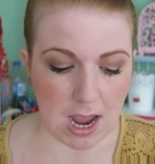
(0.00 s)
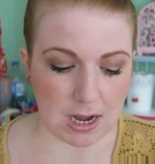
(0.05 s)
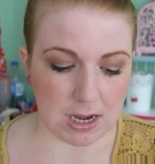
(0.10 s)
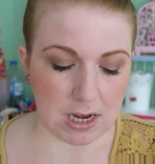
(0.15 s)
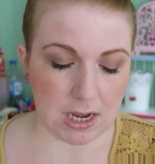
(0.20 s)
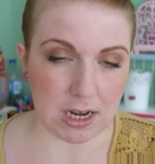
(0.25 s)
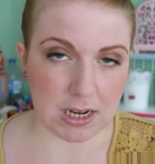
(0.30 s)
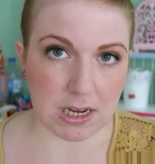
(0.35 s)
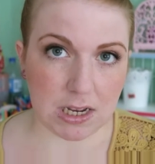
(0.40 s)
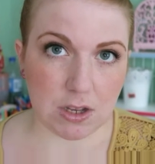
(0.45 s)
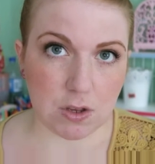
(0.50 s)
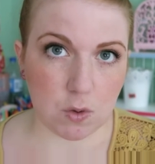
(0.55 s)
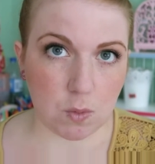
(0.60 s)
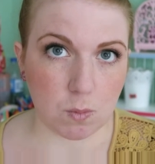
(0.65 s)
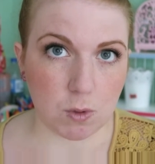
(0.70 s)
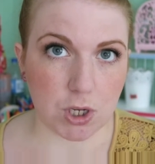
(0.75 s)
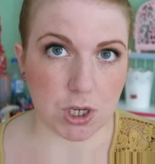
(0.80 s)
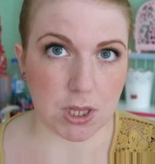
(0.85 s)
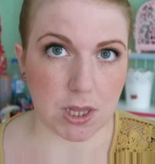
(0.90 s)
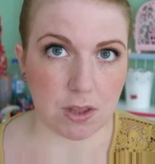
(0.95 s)
And I liked it
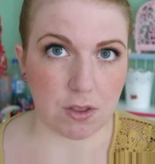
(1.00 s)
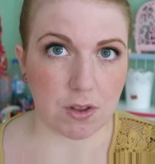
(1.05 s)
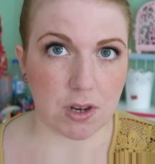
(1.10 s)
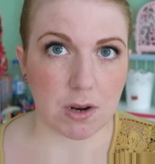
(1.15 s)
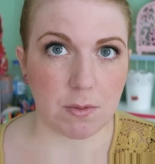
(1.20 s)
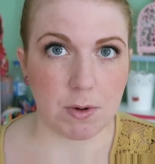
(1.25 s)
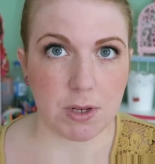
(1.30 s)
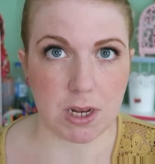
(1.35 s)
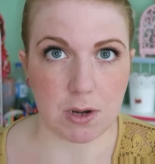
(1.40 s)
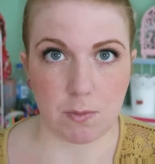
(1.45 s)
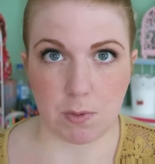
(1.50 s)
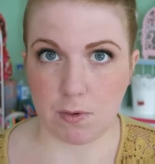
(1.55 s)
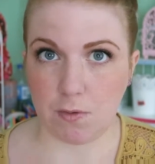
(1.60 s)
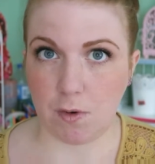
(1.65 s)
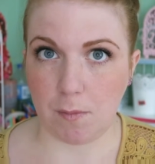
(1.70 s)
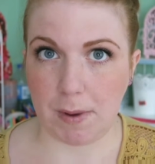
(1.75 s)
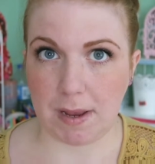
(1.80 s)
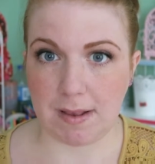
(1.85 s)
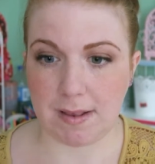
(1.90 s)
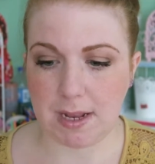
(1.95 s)
so much that I thought I would get one
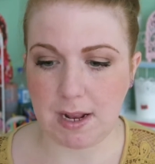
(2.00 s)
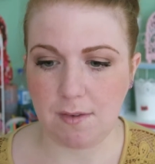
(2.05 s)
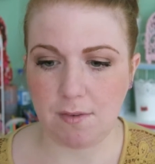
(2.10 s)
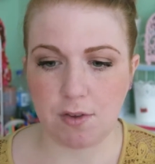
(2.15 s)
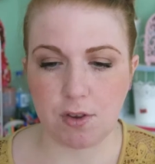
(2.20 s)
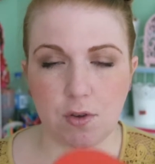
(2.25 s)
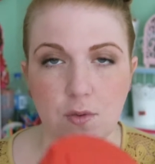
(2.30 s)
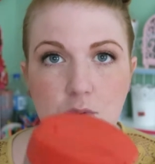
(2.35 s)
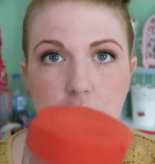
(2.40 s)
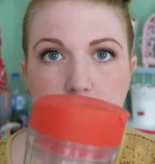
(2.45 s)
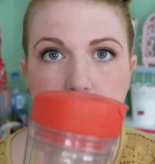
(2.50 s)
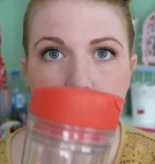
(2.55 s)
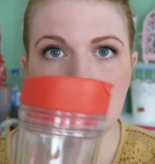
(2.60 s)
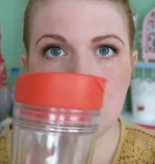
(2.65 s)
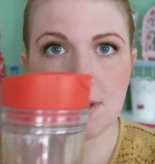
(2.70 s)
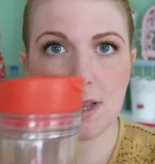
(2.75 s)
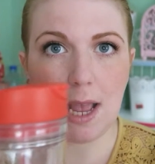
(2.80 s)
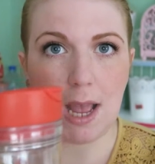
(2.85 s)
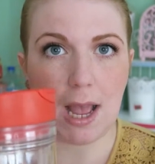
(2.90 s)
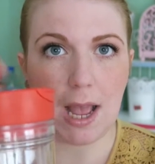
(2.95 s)
for myself. So
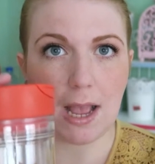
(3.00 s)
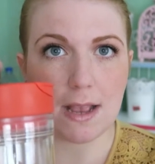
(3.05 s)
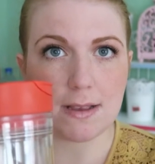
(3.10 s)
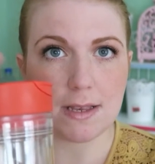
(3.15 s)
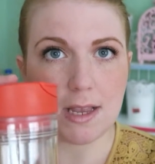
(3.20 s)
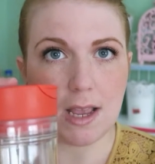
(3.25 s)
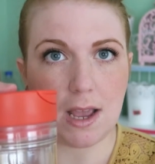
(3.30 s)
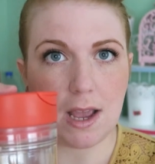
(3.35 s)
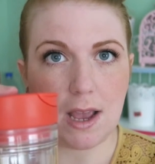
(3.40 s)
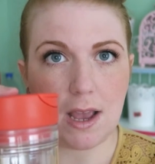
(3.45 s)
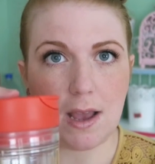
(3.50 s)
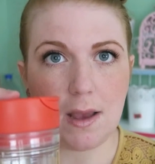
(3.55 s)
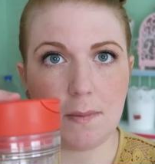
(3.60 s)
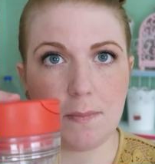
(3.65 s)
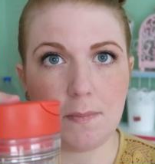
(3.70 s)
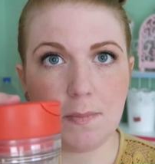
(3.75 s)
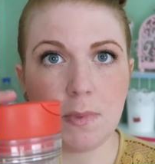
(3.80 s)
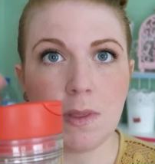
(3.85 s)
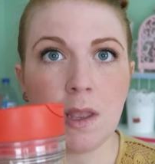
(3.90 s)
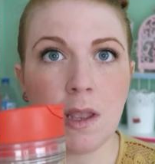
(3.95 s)
James has
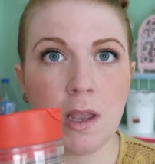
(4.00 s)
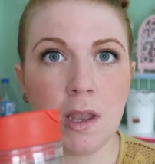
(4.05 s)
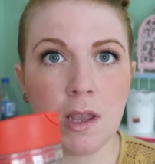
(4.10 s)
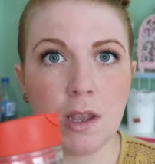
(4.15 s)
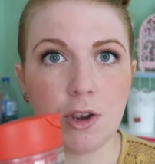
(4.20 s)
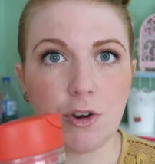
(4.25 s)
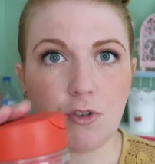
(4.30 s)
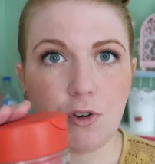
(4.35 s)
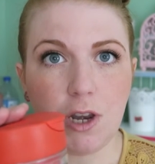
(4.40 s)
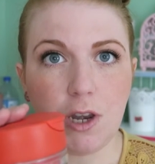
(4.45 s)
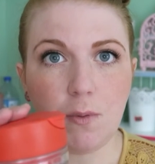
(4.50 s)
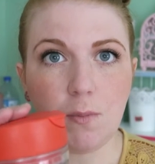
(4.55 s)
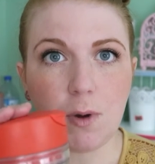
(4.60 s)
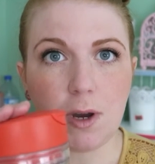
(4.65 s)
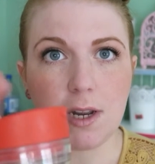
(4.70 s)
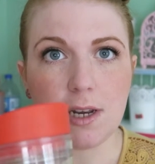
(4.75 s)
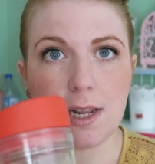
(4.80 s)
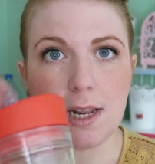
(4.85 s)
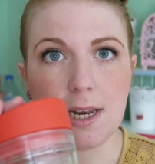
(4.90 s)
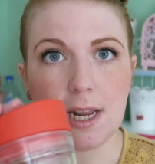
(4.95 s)
a green
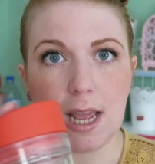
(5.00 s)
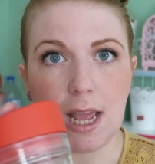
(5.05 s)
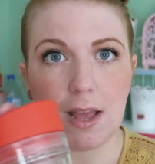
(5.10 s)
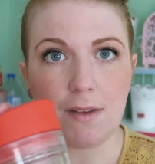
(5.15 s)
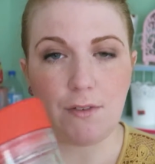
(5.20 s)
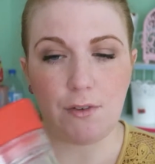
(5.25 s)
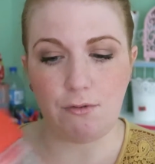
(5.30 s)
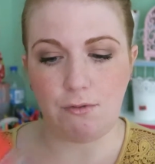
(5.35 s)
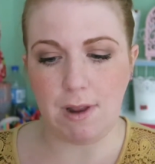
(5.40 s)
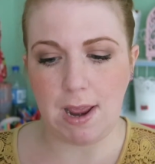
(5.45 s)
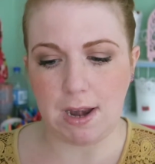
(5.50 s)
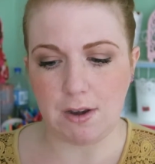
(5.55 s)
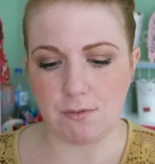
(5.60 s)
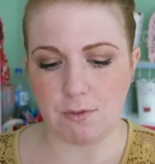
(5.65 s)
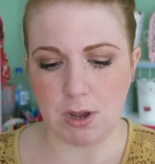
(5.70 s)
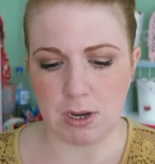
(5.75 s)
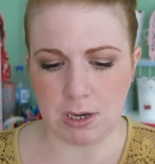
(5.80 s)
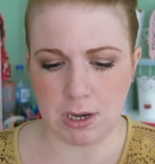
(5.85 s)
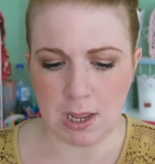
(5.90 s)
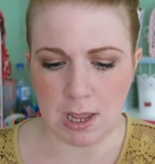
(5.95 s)
one and I have a red
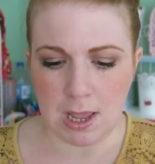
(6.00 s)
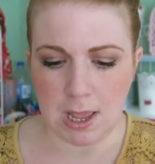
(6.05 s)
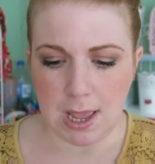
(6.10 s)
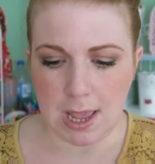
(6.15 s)
one.